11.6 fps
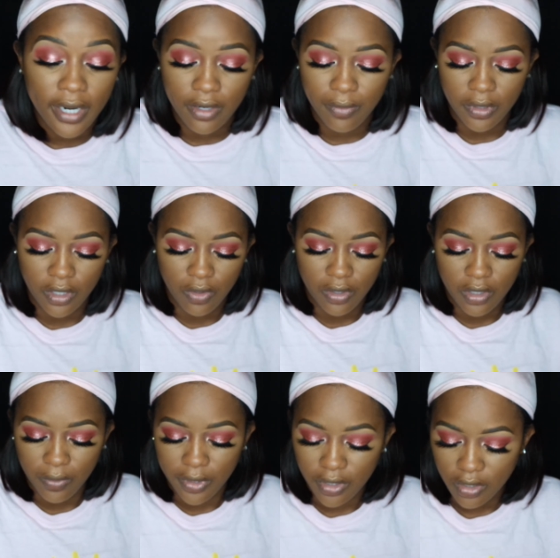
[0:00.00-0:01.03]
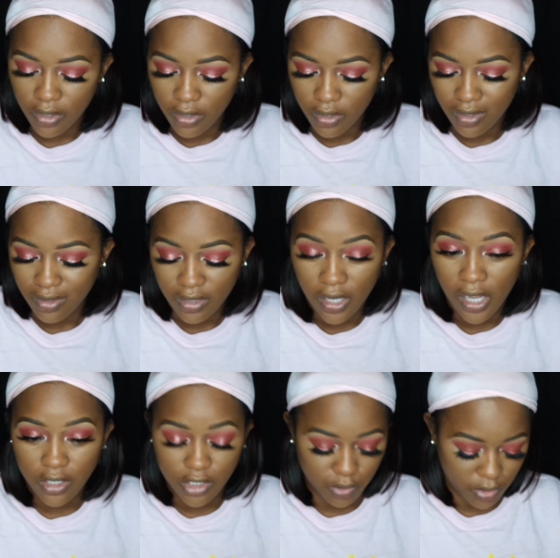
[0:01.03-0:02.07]
yeah, that didn't really go anywhere.
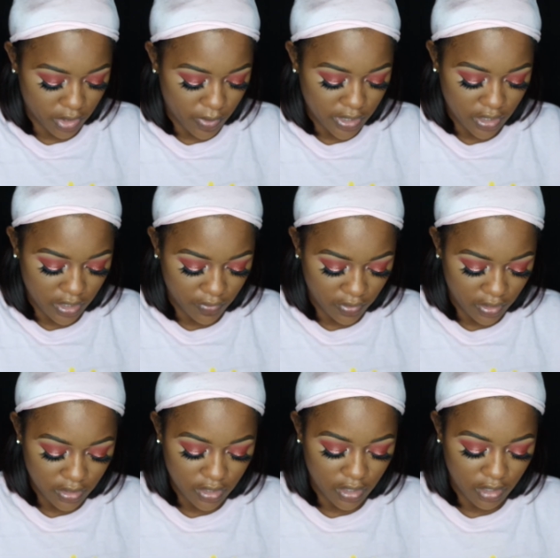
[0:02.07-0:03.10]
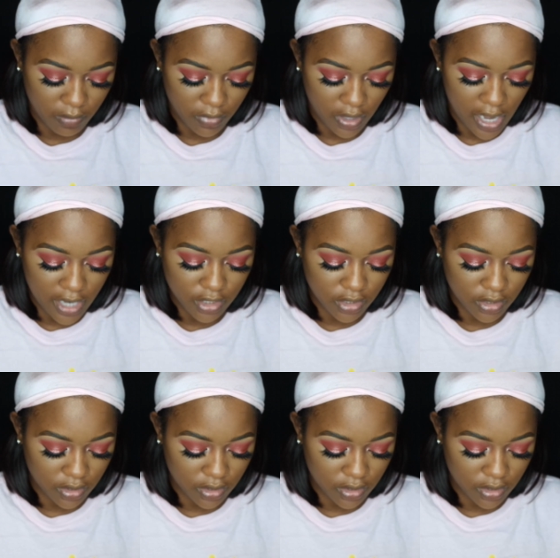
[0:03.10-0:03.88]
I just really wasn't even into him. I